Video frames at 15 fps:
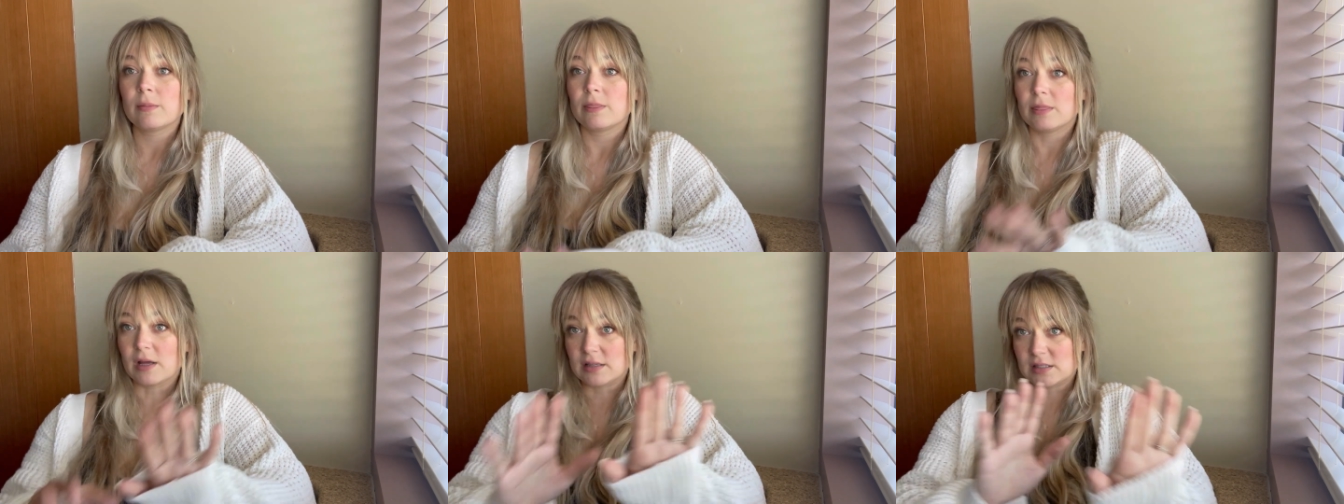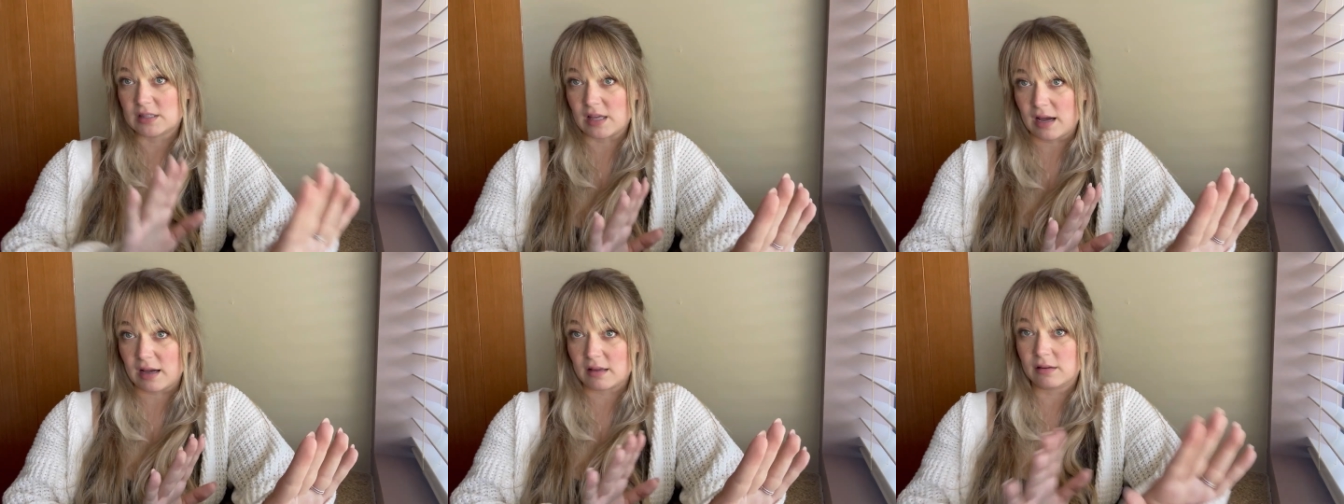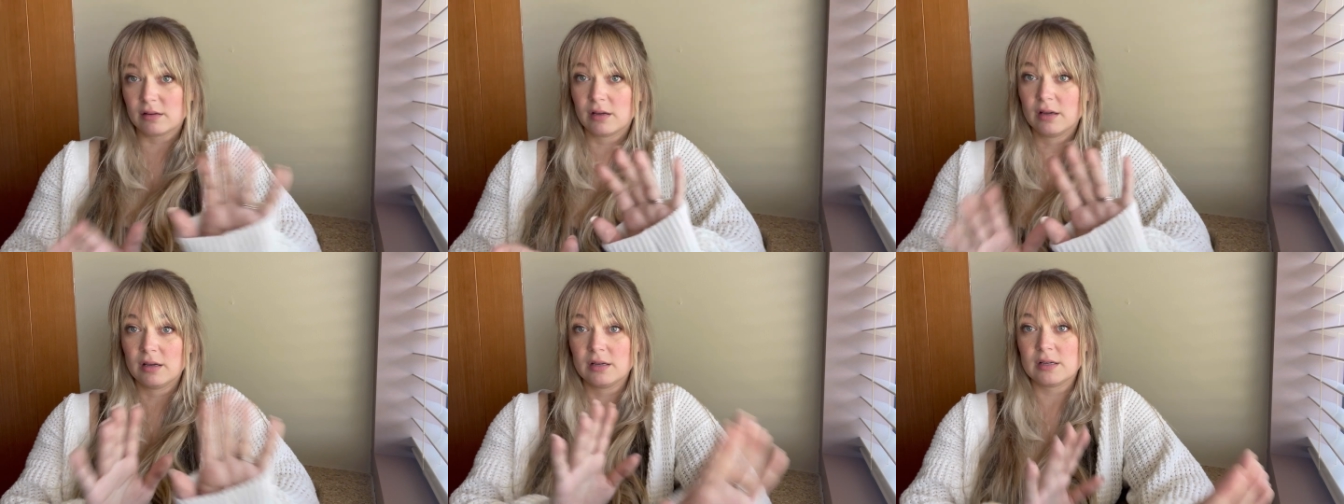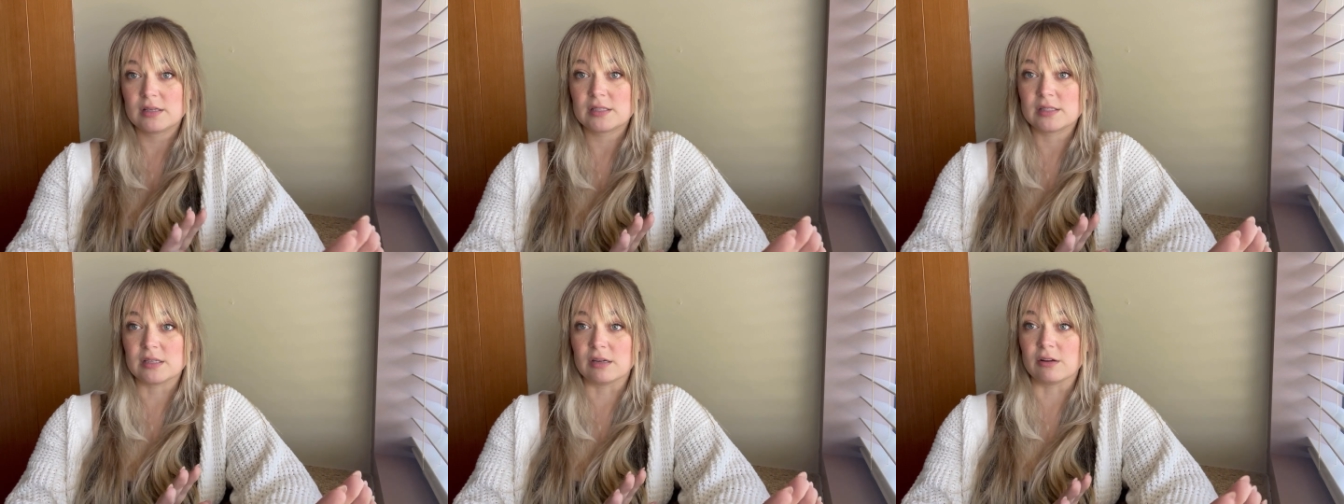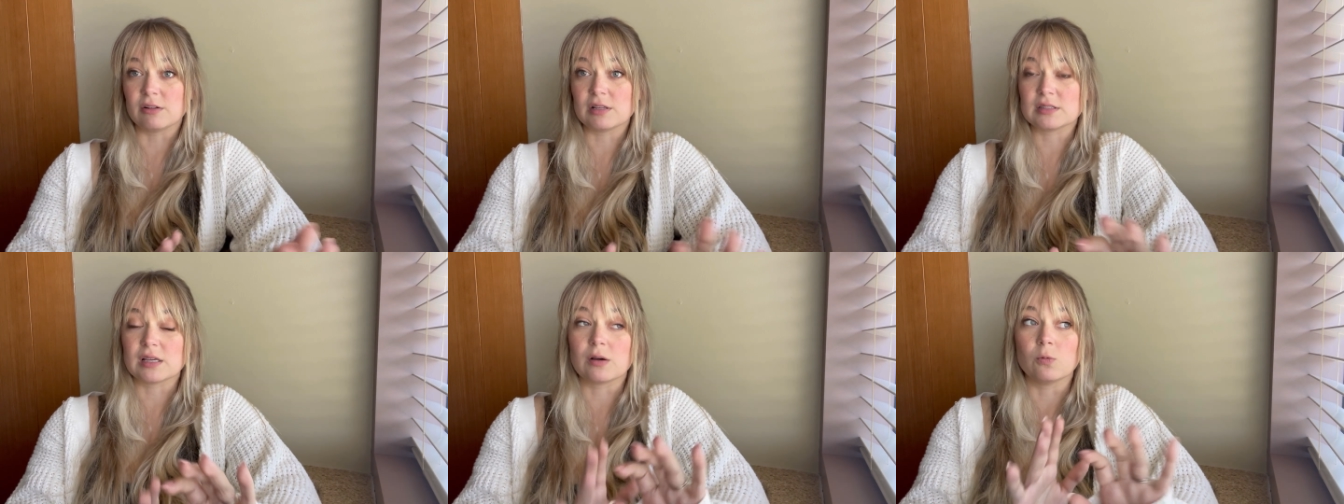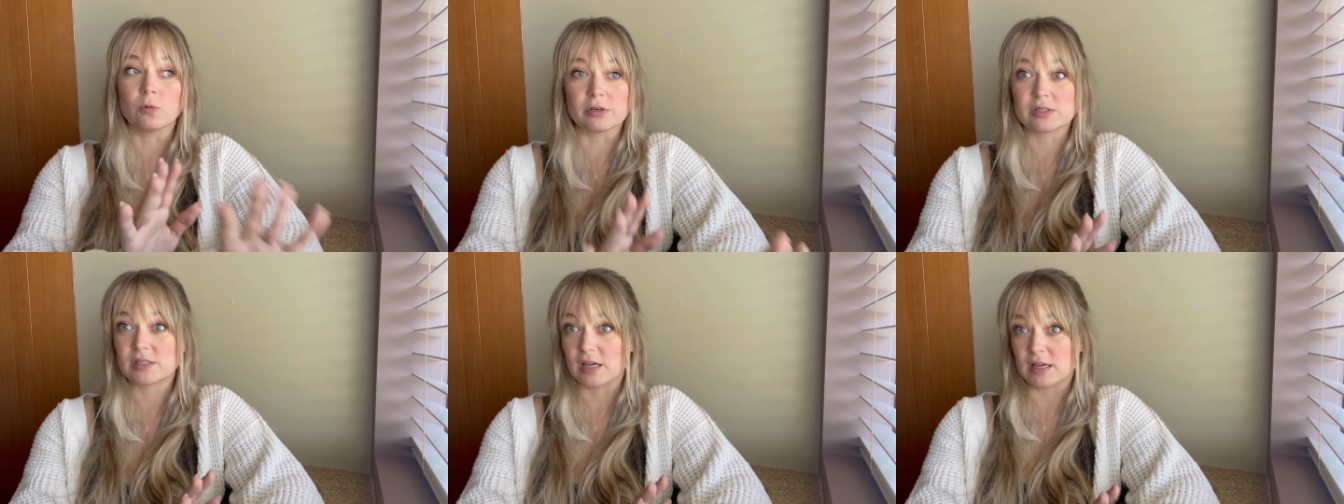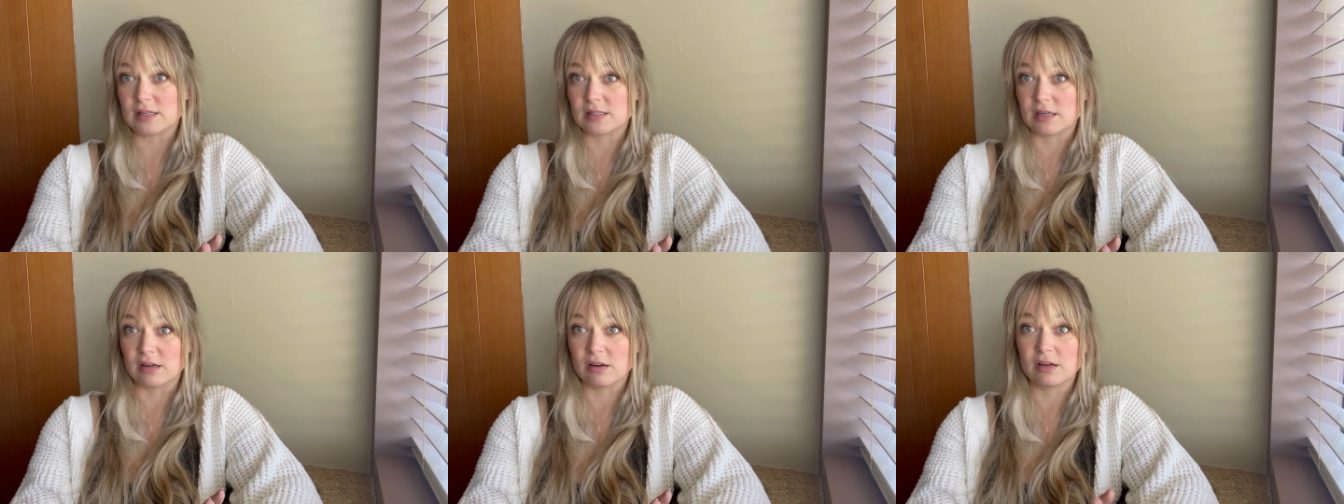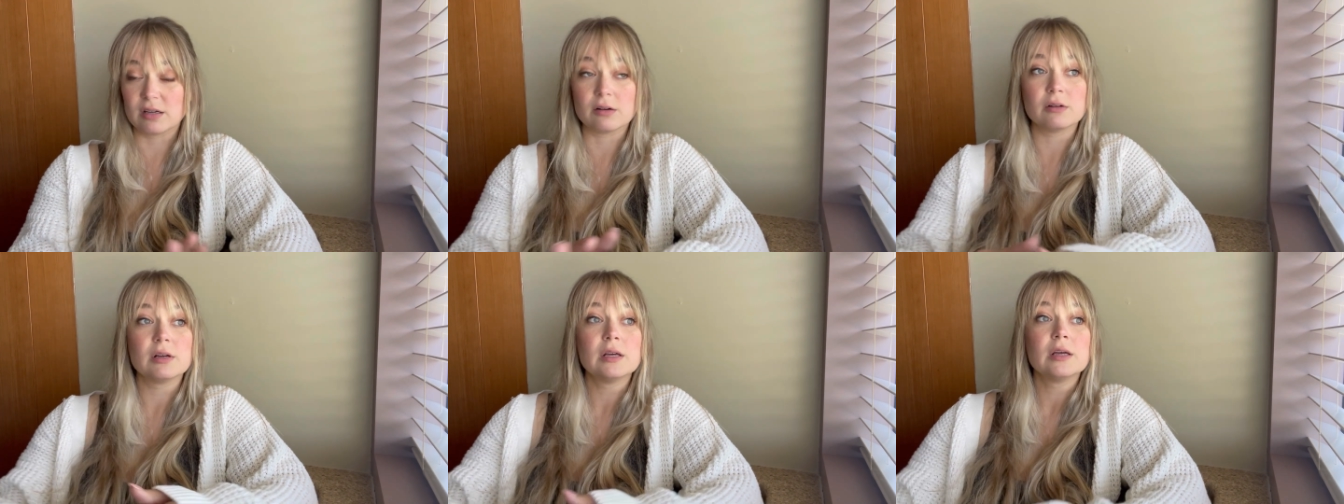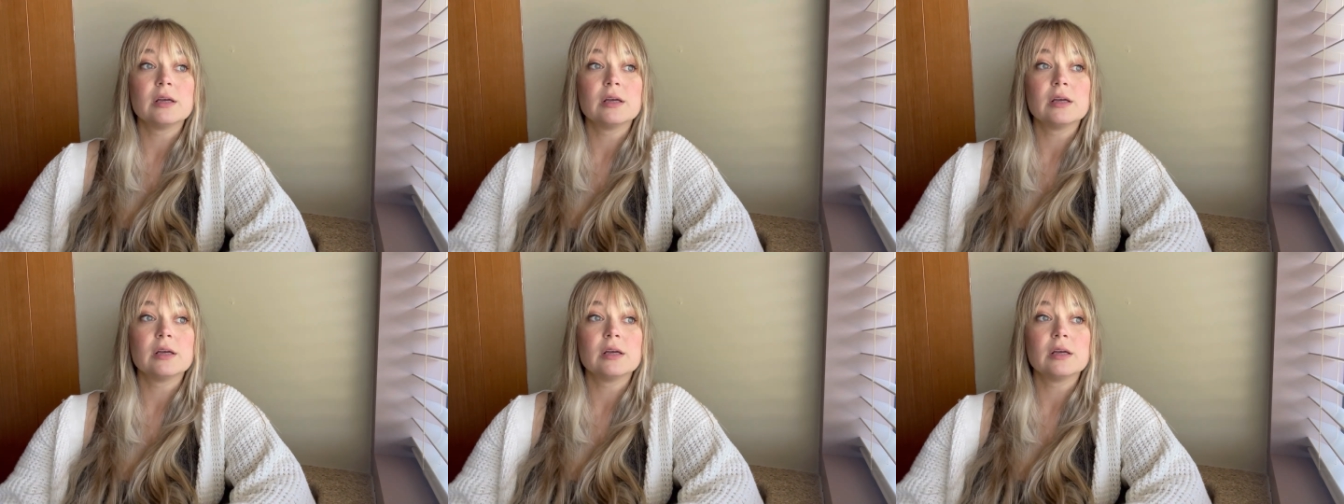That's that scenario. That's like worst case scenario.